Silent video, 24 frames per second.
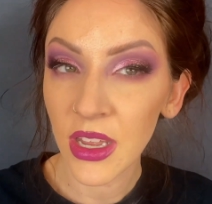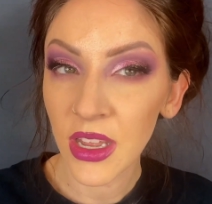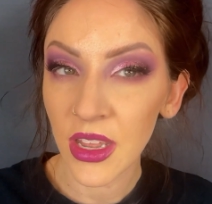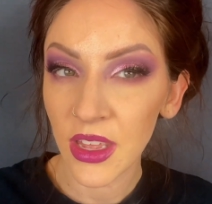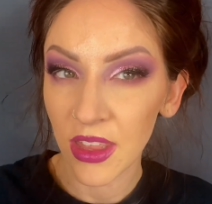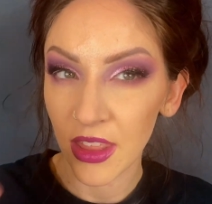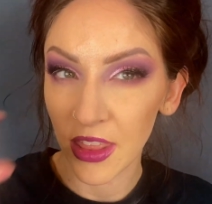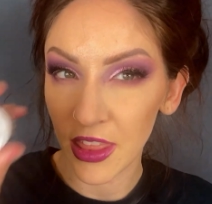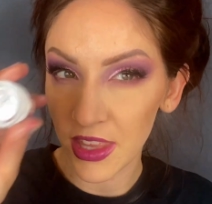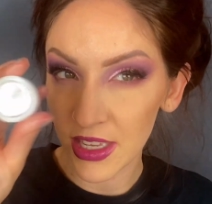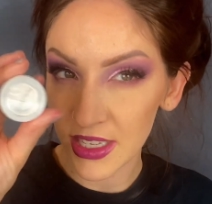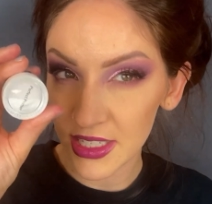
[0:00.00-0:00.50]

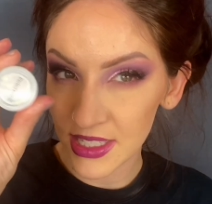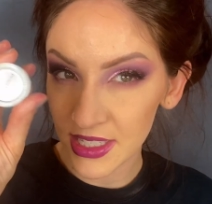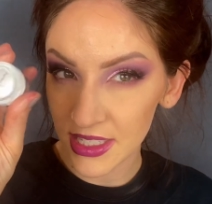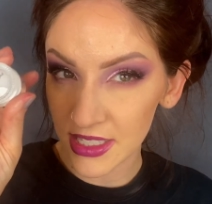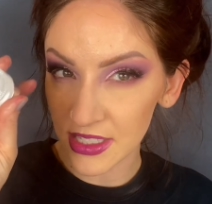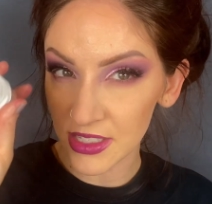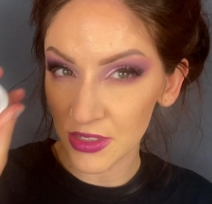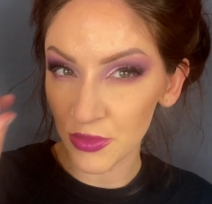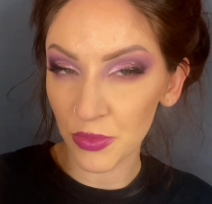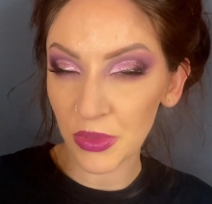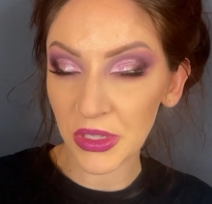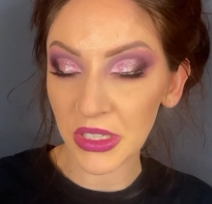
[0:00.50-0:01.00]
This is
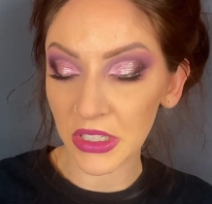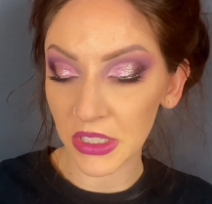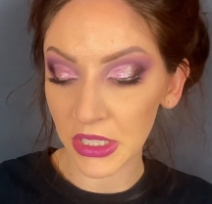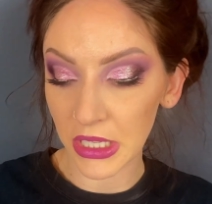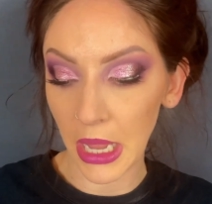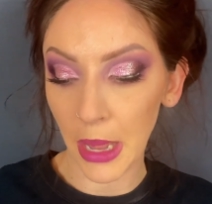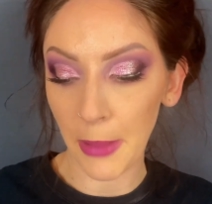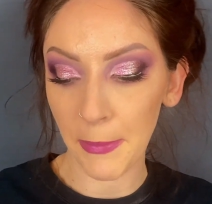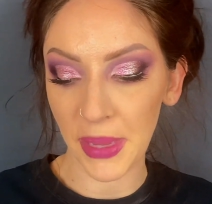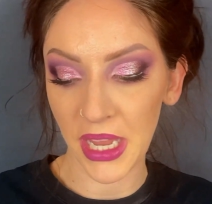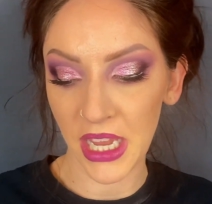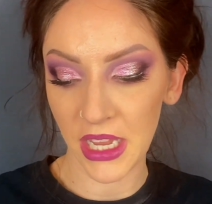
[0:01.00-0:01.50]
real
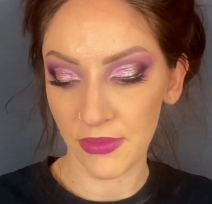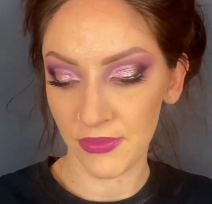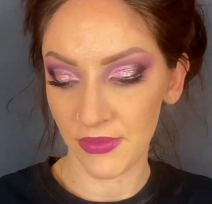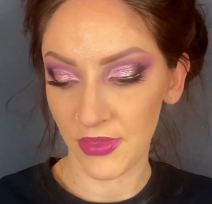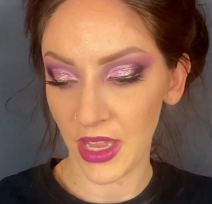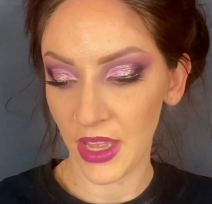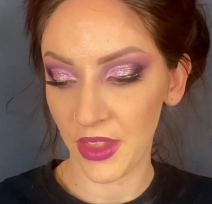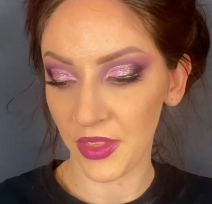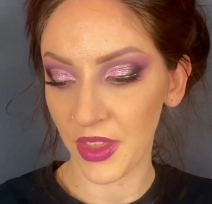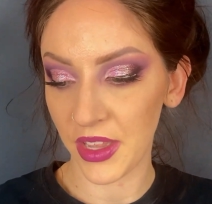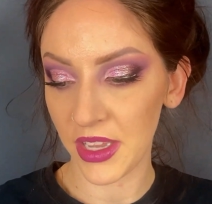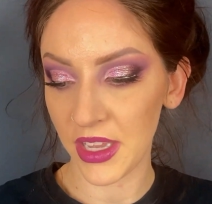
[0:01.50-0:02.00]
gummy,
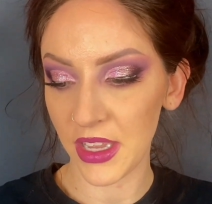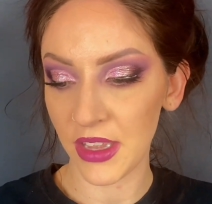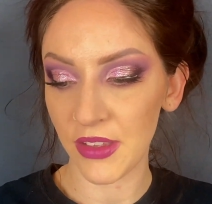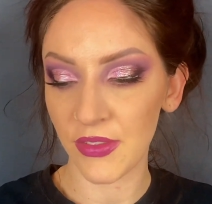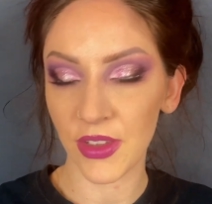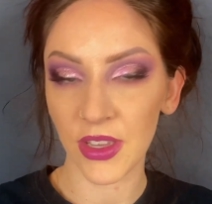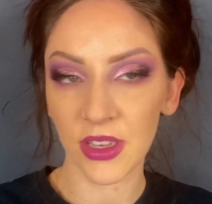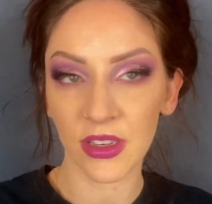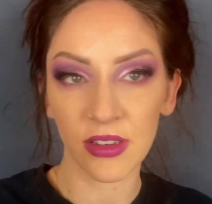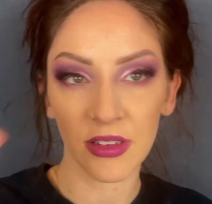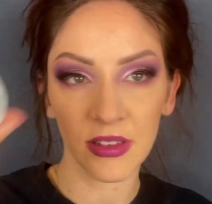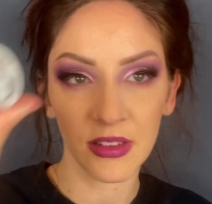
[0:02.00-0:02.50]
and like
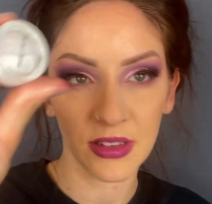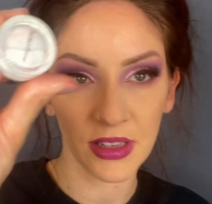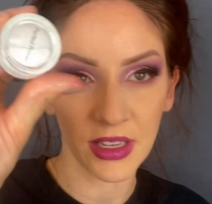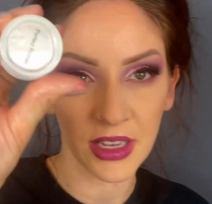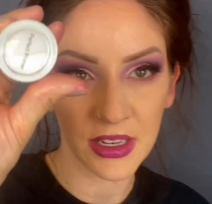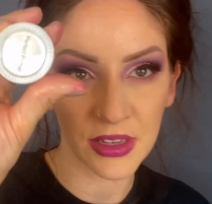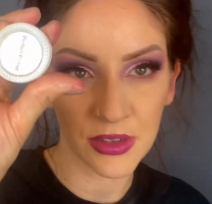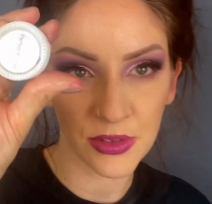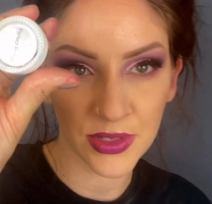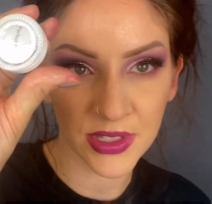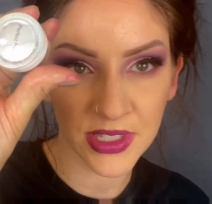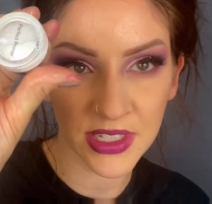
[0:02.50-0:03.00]
even, can
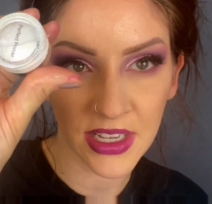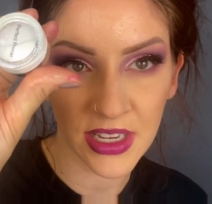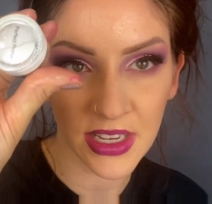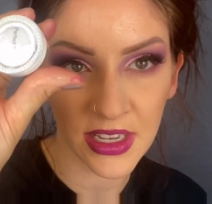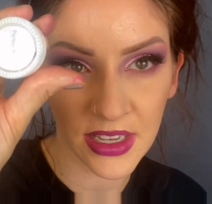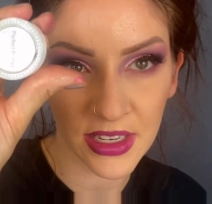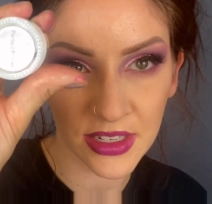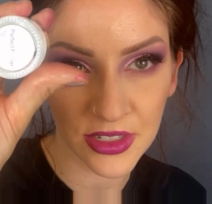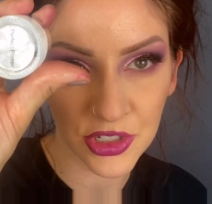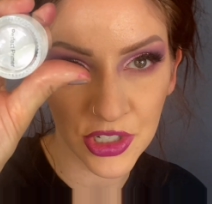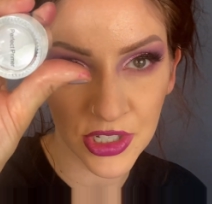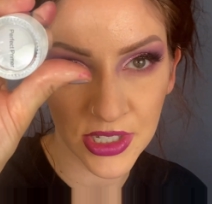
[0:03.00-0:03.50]
you see
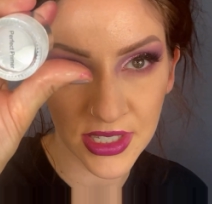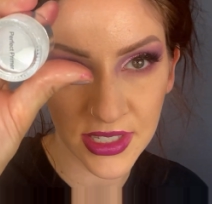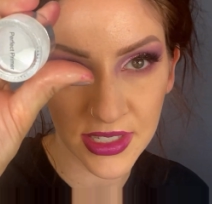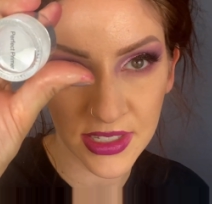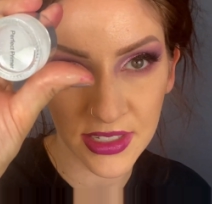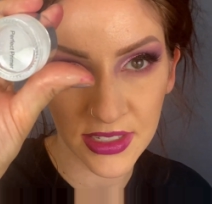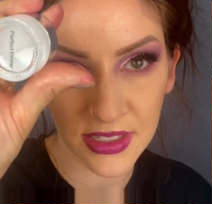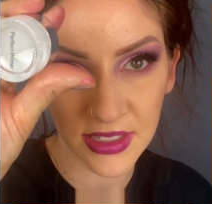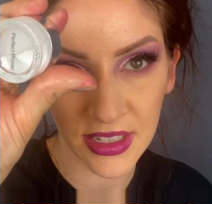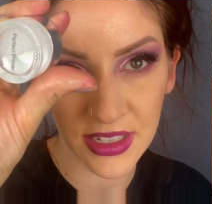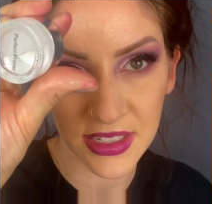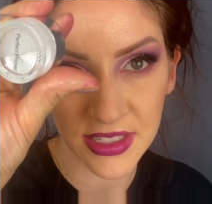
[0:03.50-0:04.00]
it just,
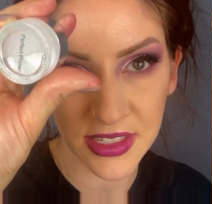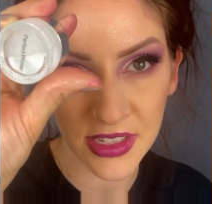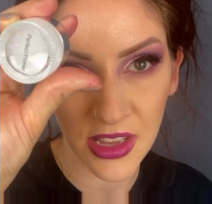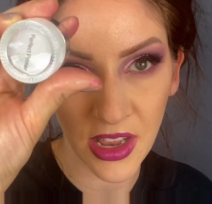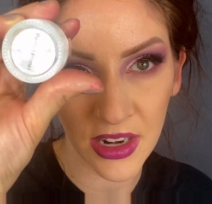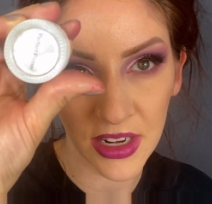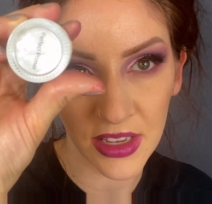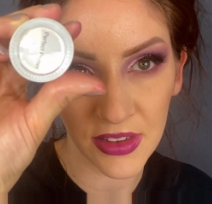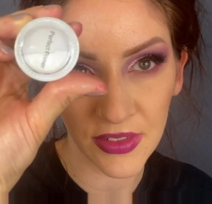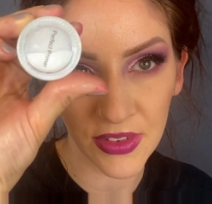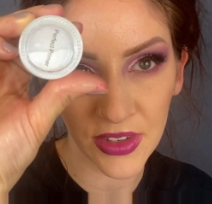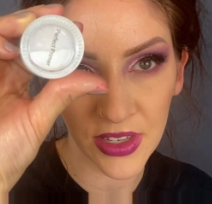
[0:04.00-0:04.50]
it's not
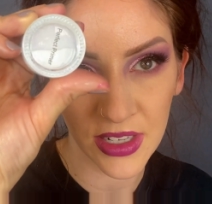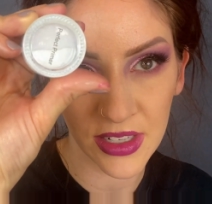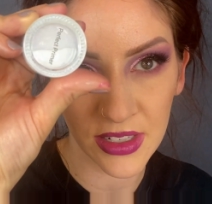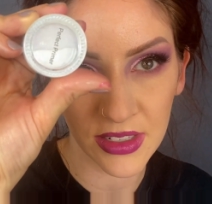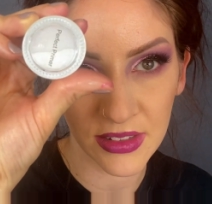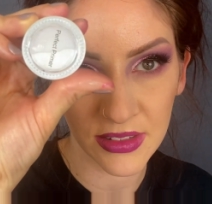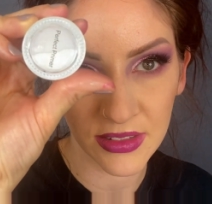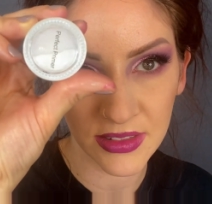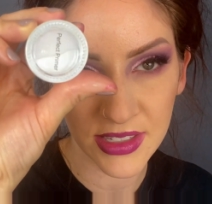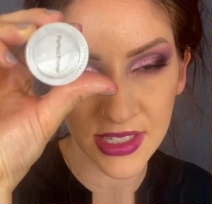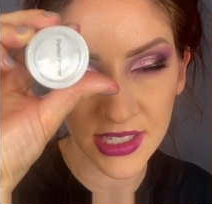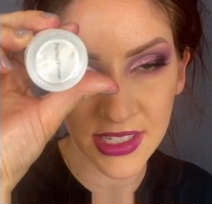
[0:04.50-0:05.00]
even
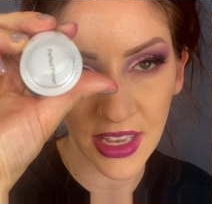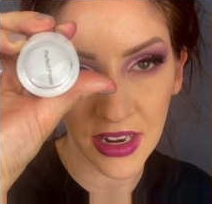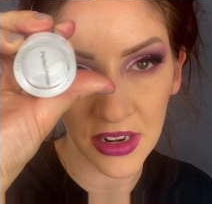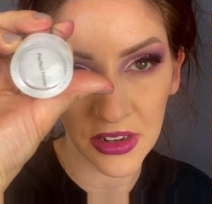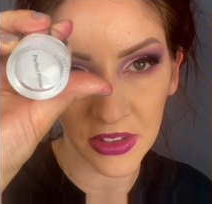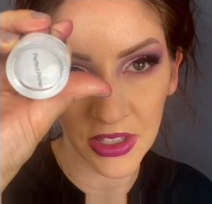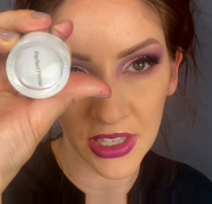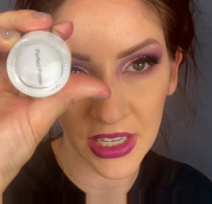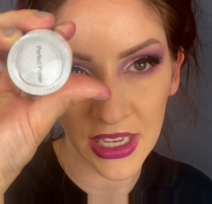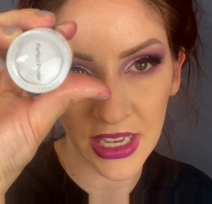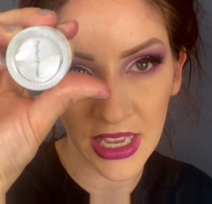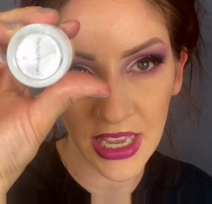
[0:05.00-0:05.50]

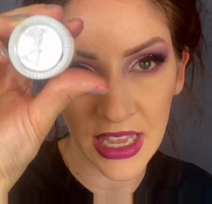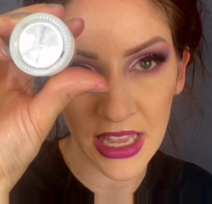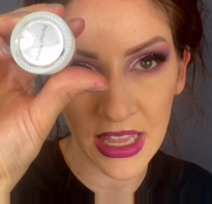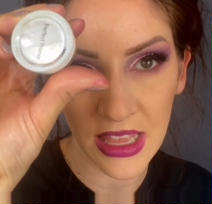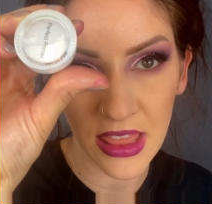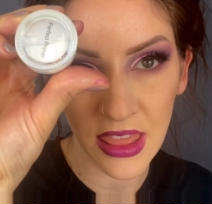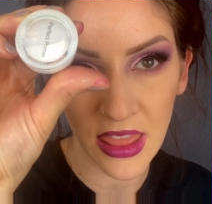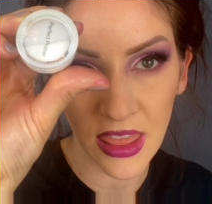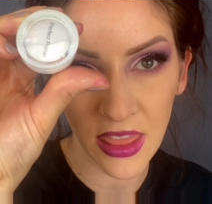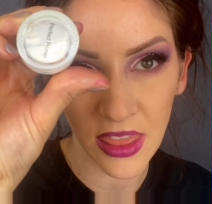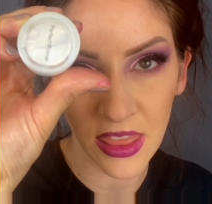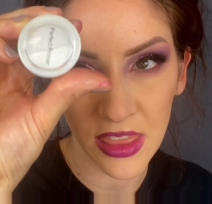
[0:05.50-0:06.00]
settling
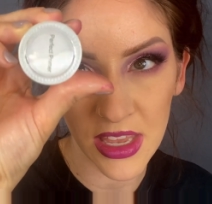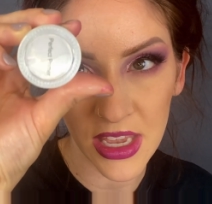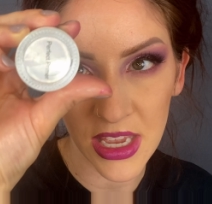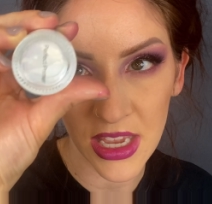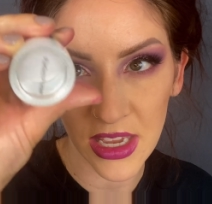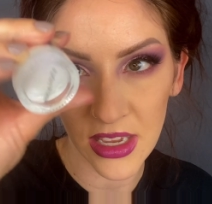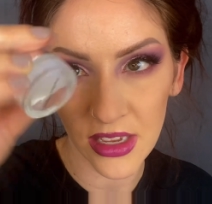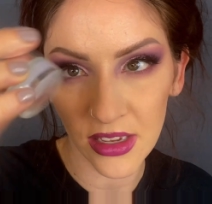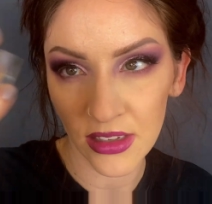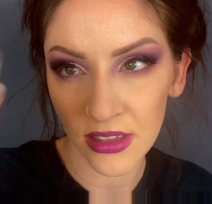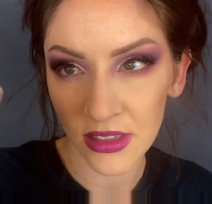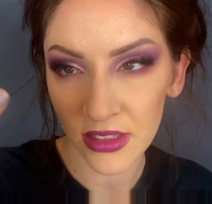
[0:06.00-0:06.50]
in
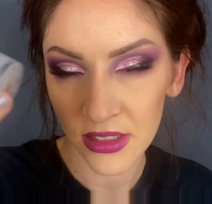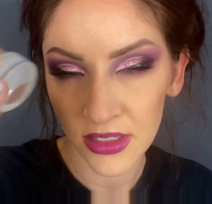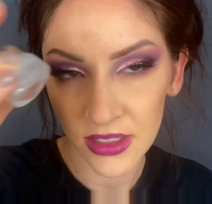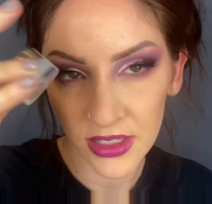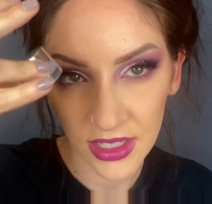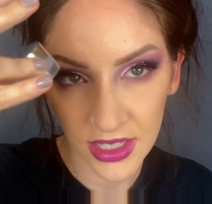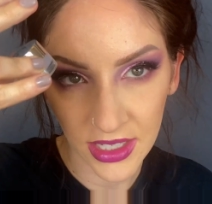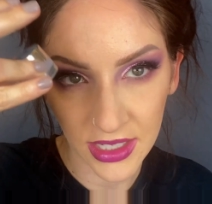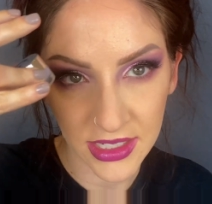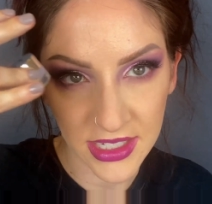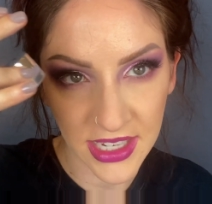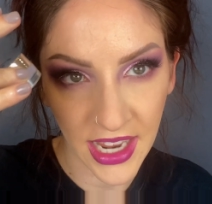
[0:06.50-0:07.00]
the
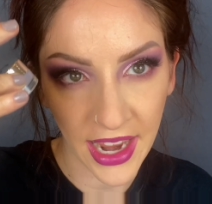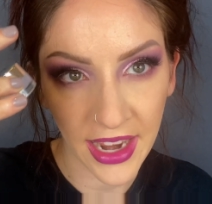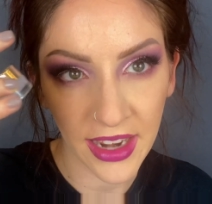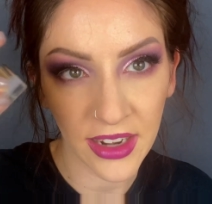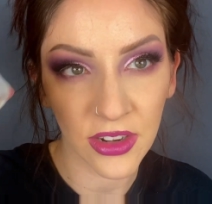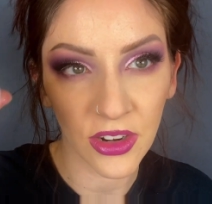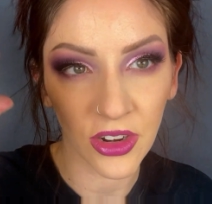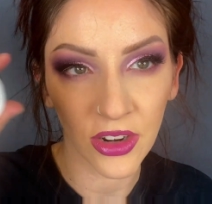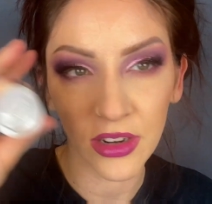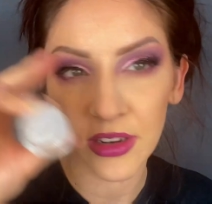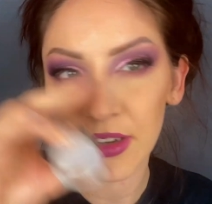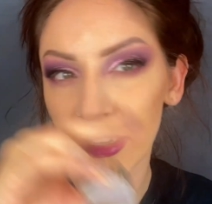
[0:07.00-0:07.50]

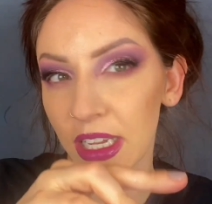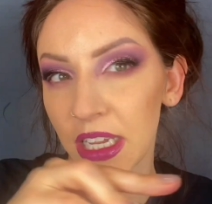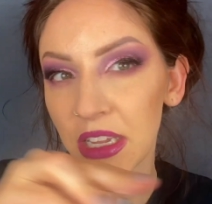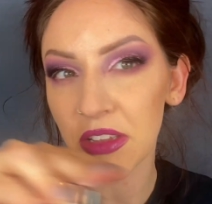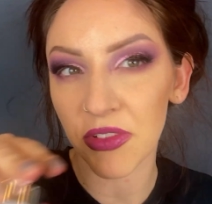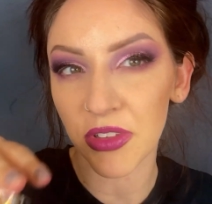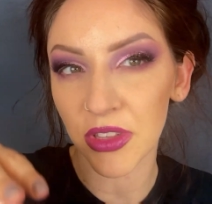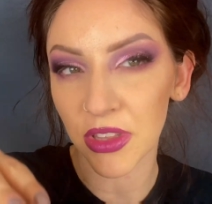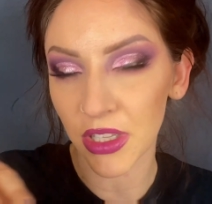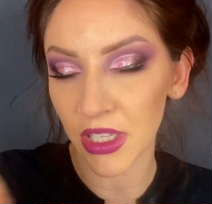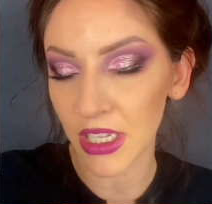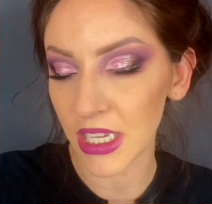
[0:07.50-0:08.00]
container
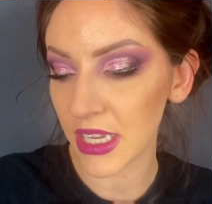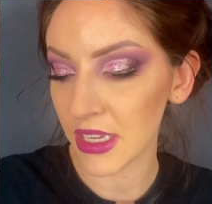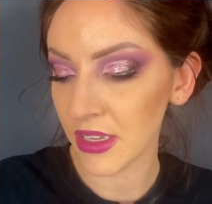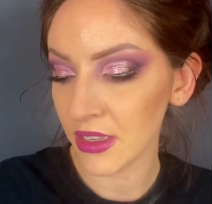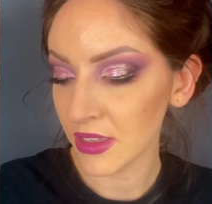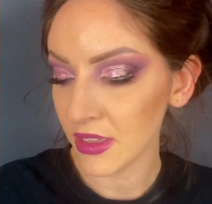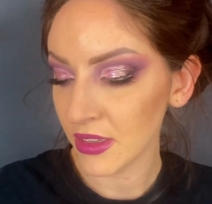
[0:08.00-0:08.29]
evenly.